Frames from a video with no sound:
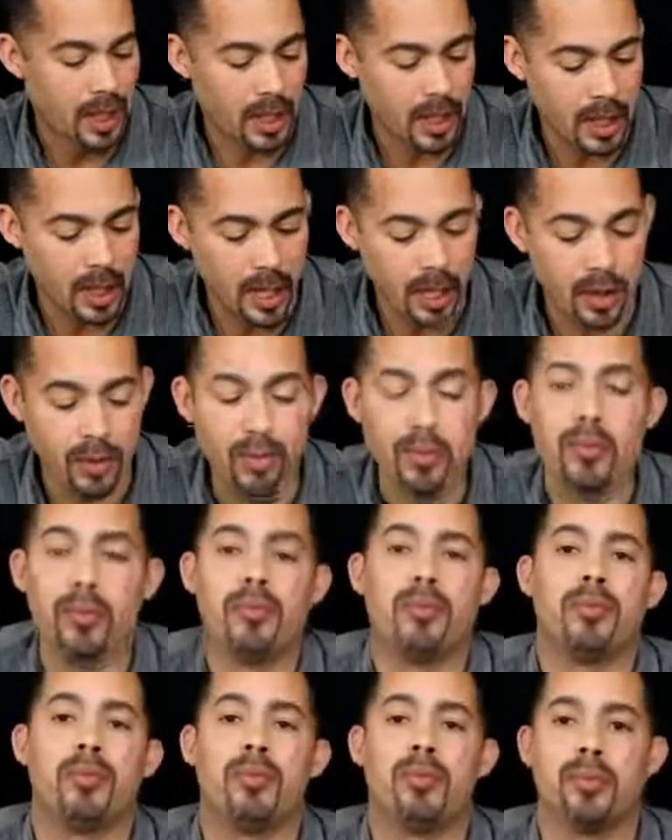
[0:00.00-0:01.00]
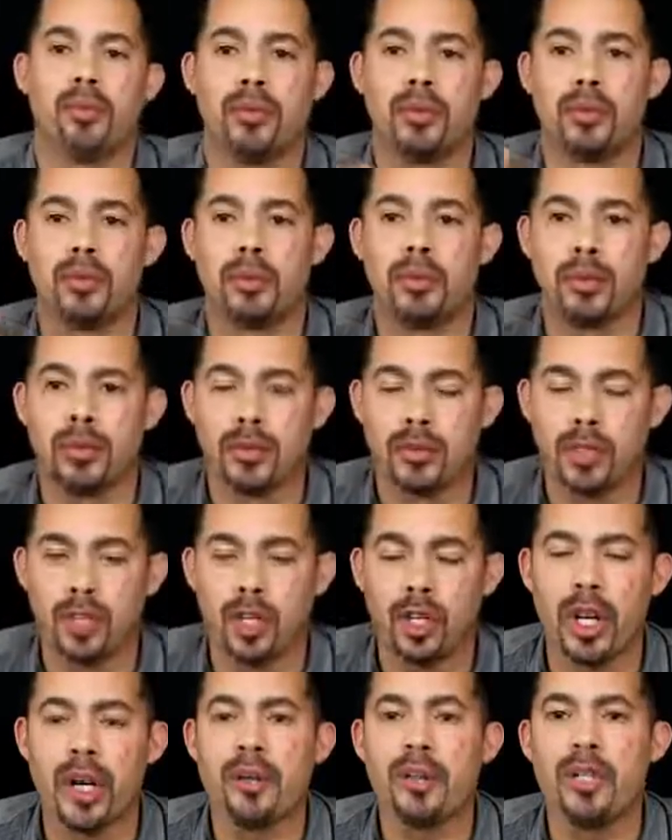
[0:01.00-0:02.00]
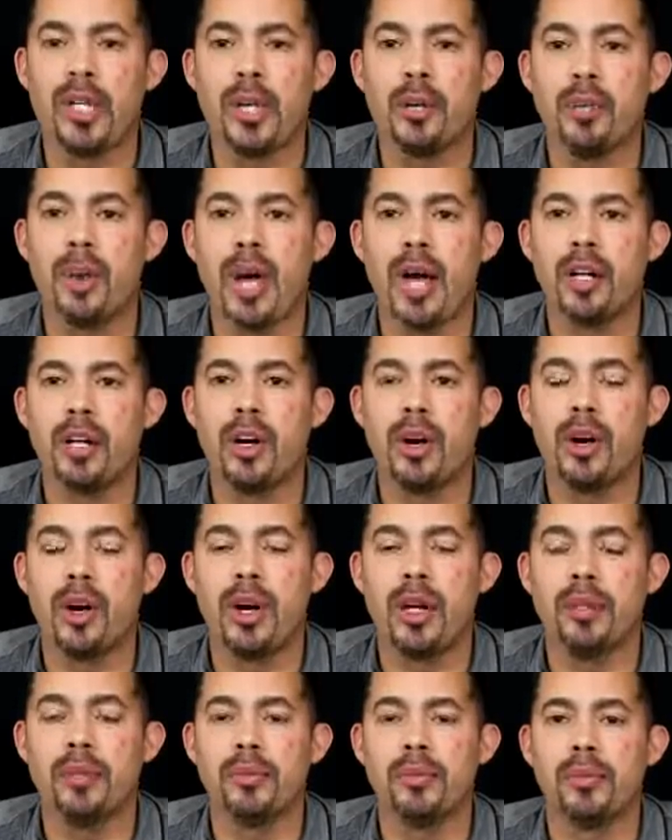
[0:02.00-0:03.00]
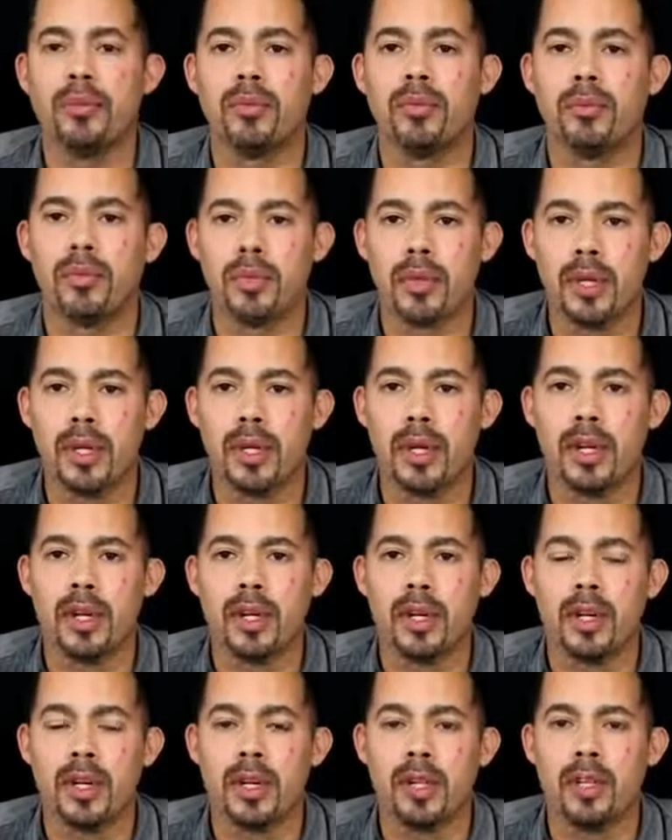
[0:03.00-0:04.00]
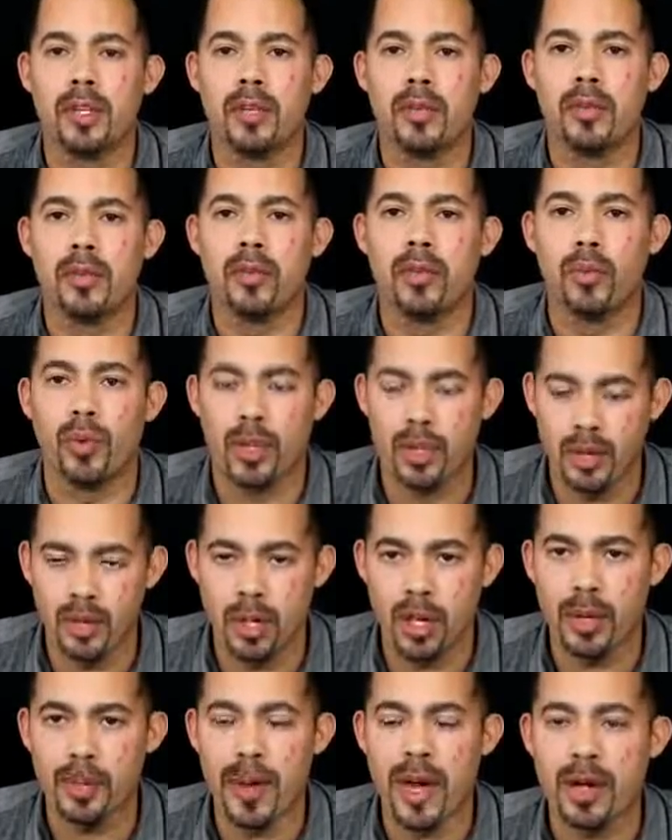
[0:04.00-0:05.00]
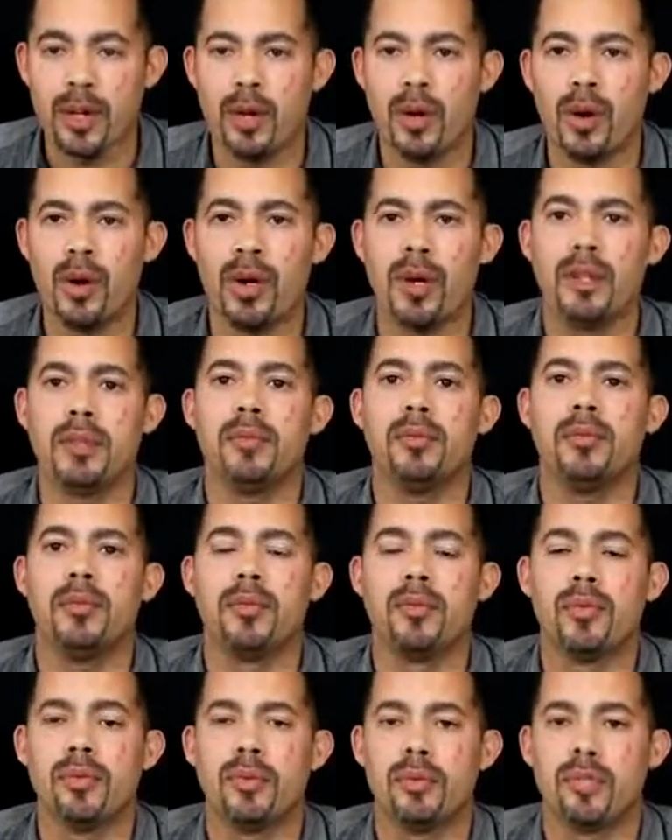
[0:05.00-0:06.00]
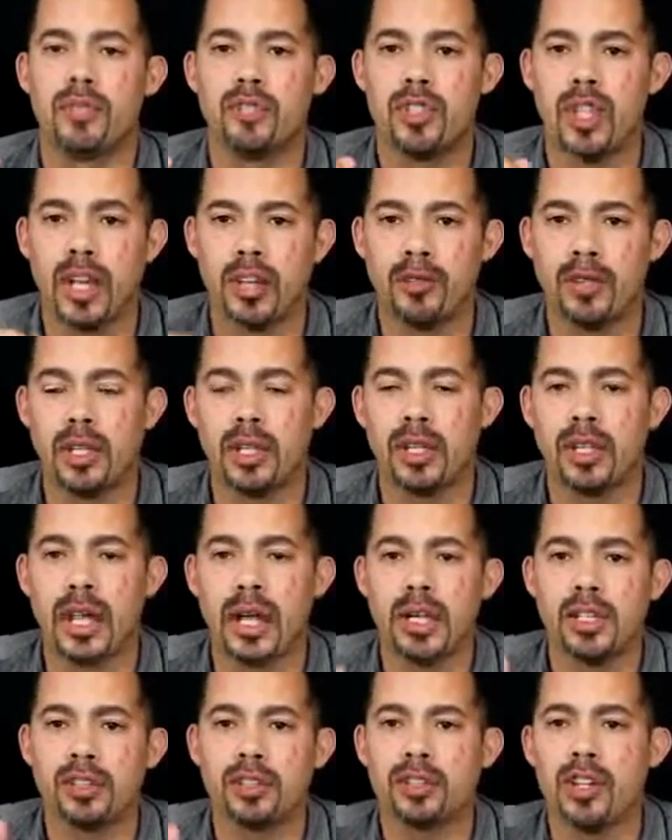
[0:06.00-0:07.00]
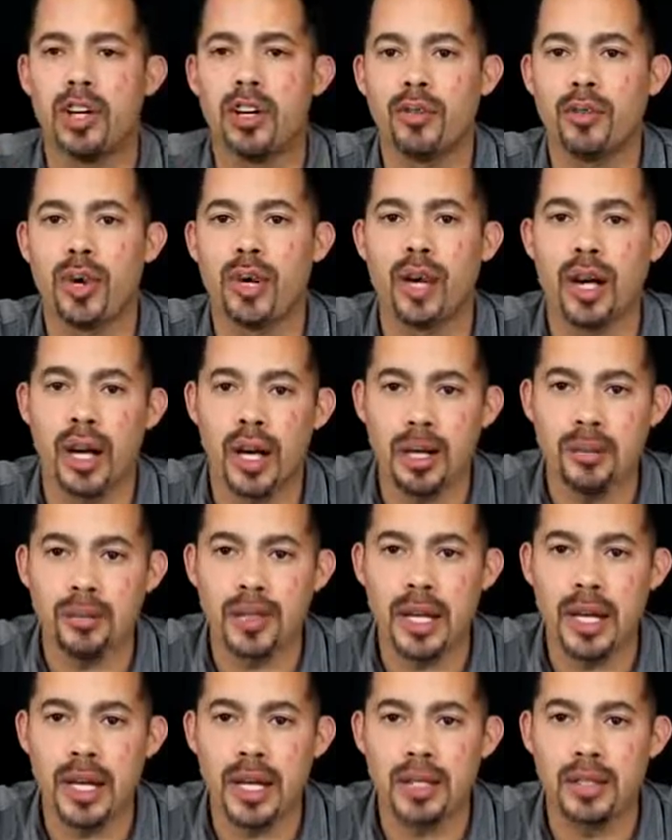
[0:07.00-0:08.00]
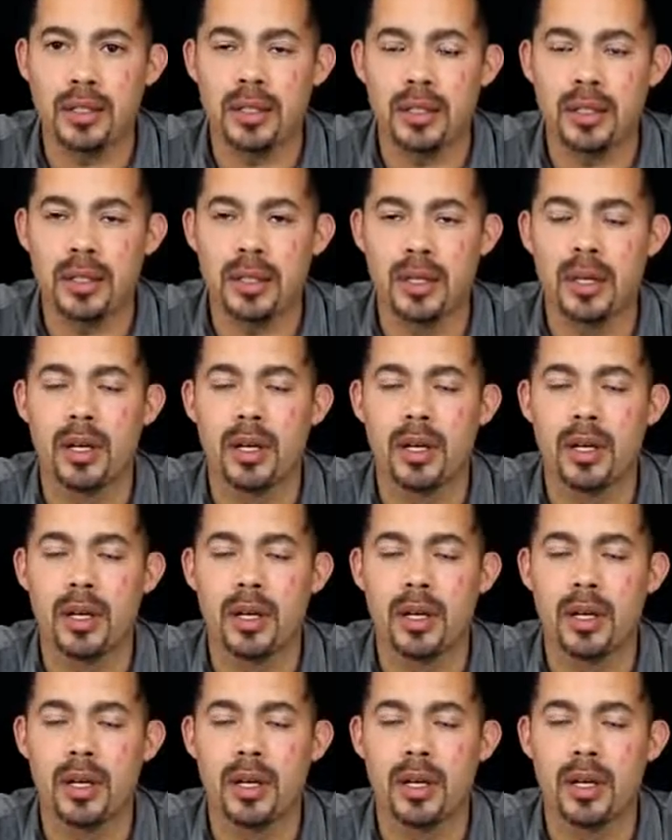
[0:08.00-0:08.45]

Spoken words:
And then turn everything back on. When you turn it back on, check for the latest software update.